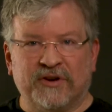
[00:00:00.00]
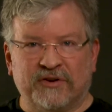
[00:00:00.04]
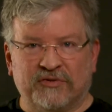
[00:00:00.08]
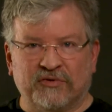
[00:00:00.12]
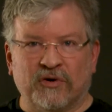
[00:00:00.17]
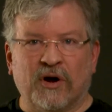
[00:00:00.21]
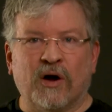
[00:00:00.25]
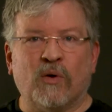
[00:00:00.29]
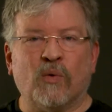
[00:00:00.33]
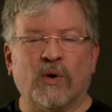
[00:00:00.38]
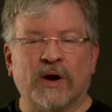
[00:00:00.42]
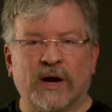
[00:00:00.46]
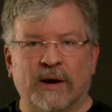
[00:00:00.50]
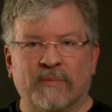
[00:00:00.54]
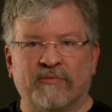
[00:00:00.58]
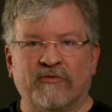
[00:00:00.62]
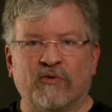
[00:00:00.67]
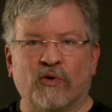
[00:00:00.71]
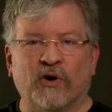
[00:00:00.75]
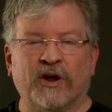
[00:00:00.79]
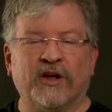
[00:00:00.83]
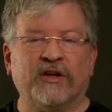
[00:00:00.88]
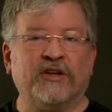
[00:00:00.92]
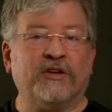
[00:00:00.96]
draw one up
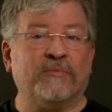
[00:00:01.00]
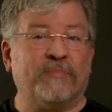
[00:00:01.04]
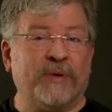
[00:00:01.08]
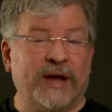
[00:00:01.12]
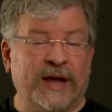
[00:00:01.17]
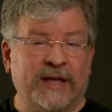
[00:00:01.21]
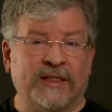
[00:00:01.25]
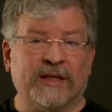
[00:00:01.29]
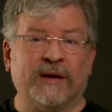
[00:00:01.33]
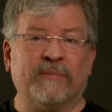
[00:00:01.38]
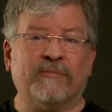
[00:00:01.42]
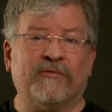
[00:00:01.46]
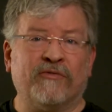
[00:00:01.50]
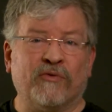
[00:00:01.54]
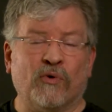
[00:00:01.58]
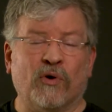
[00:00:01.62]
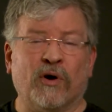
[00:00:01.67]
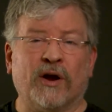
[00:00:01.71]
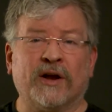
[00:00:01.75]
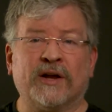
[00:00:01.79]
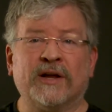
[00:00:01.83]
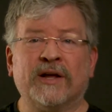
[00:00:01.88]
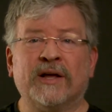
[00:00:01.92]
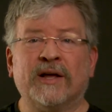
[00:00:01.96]
for you. You pay them
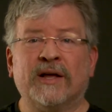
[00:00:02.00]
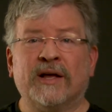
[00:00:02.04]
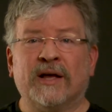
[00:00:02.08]
for it.